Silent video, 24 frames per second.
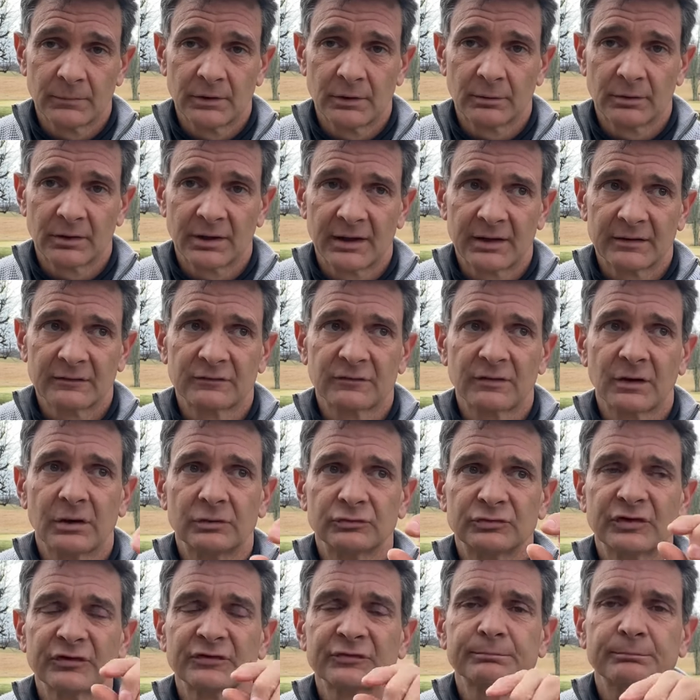Okay, so
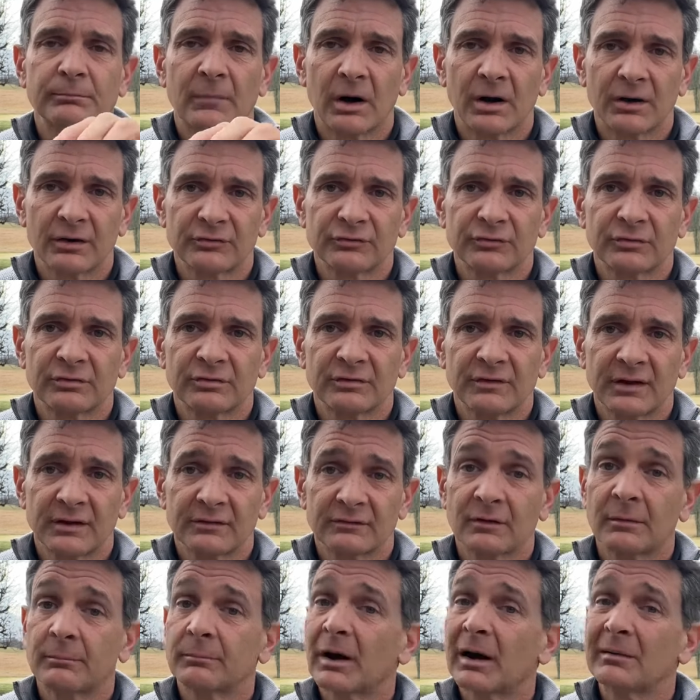just monitor
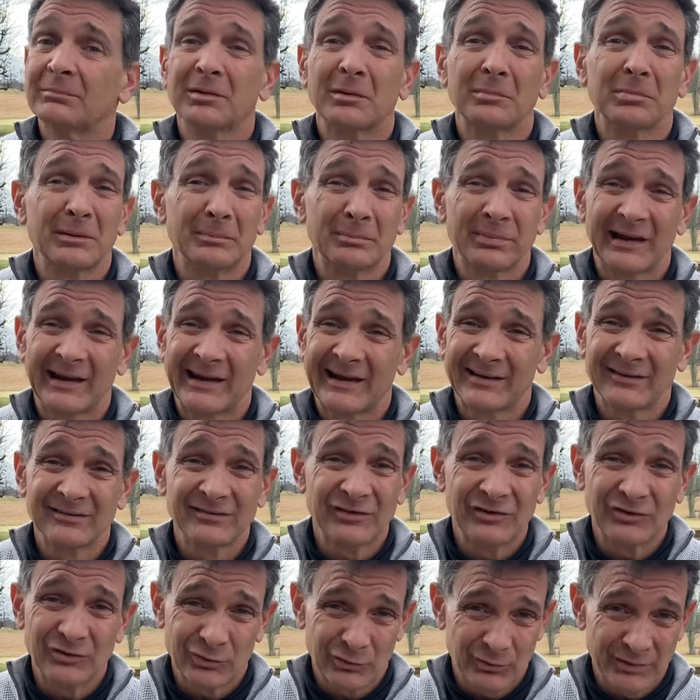things. Probably plan
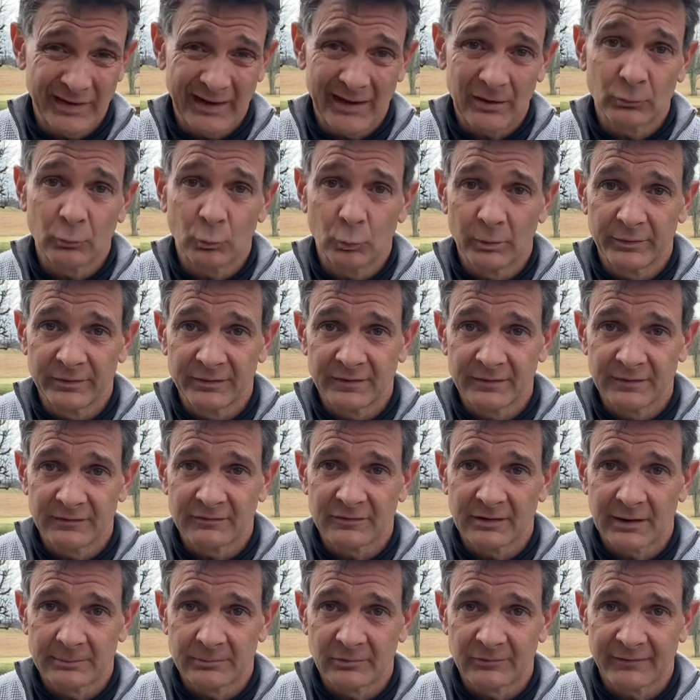to do that with these
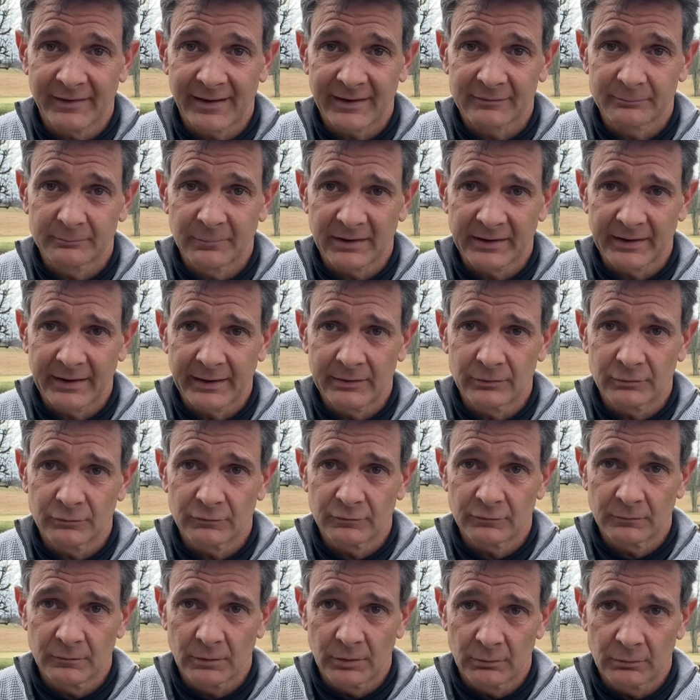type of
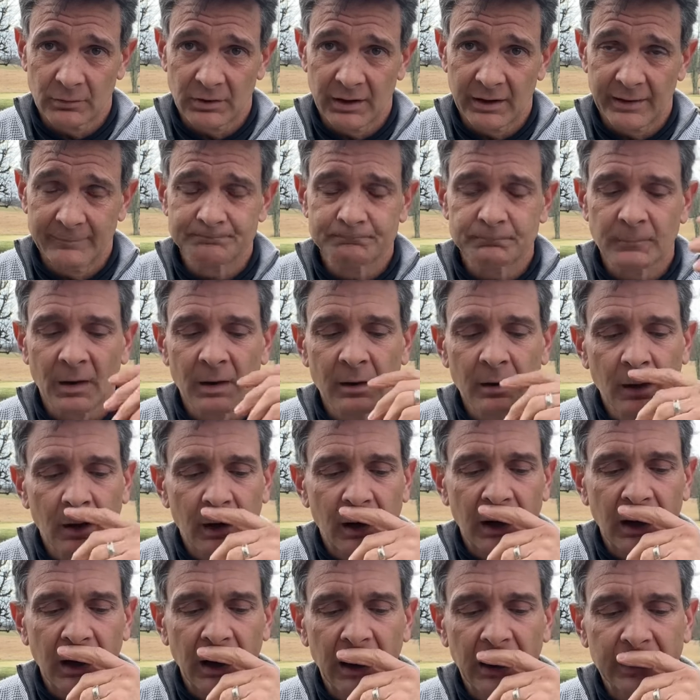applicators. Okay,
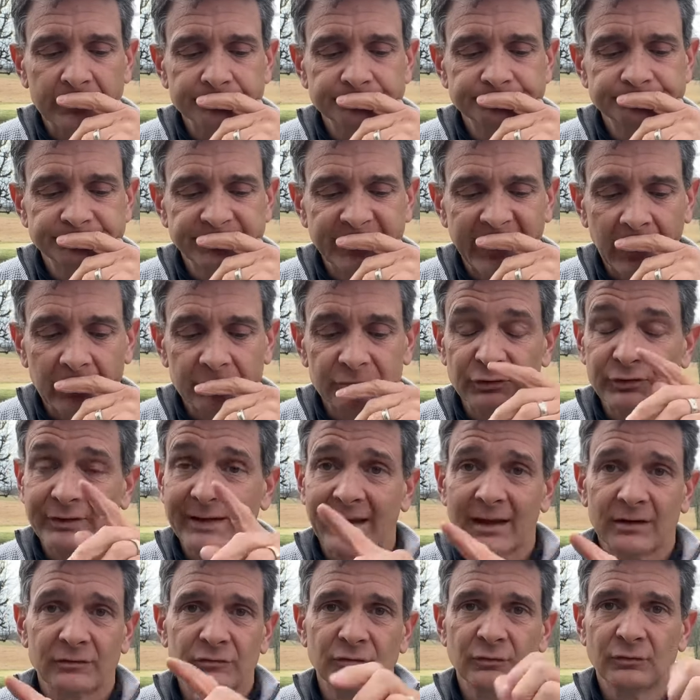um, now you
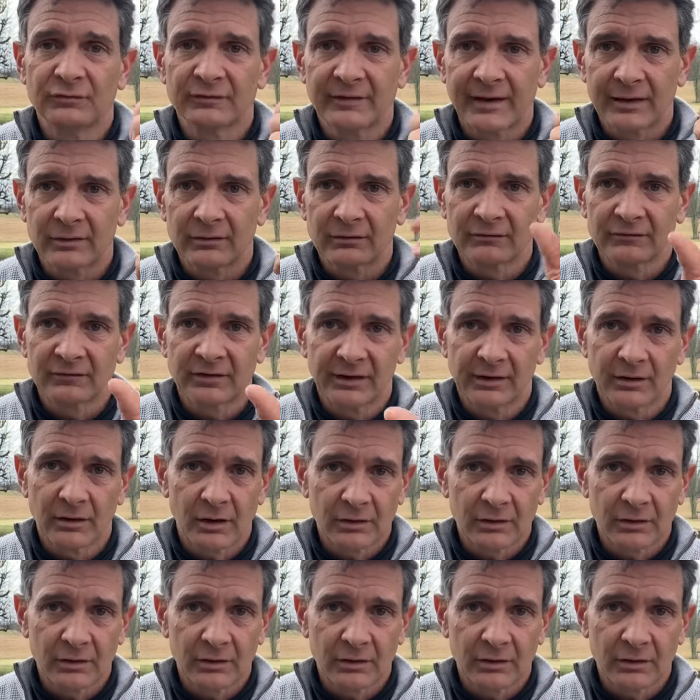can't use that on St.